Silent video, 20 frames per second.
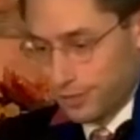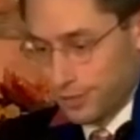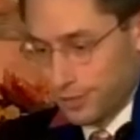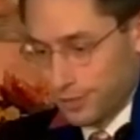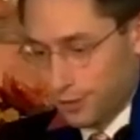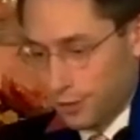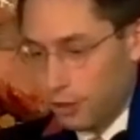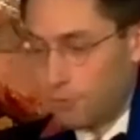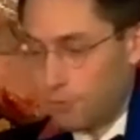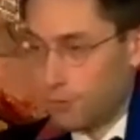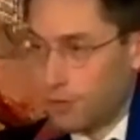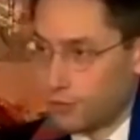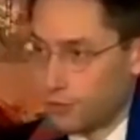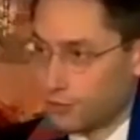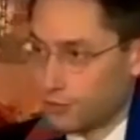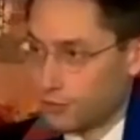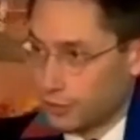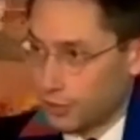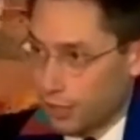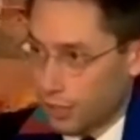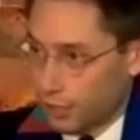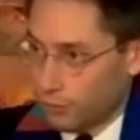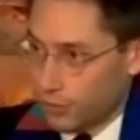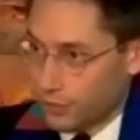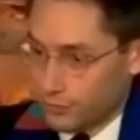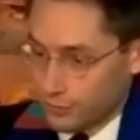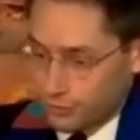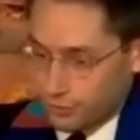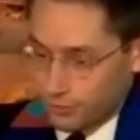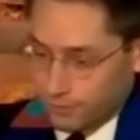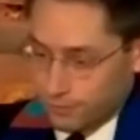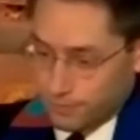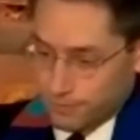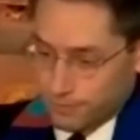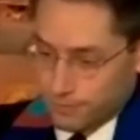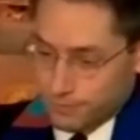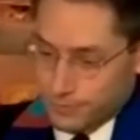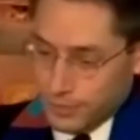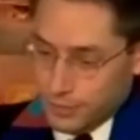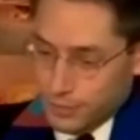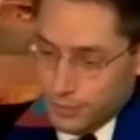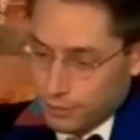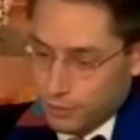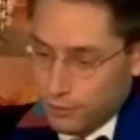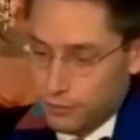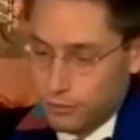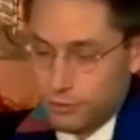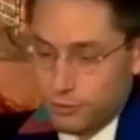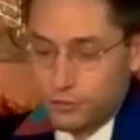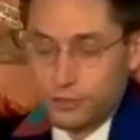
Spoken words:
almost a dog whistle, used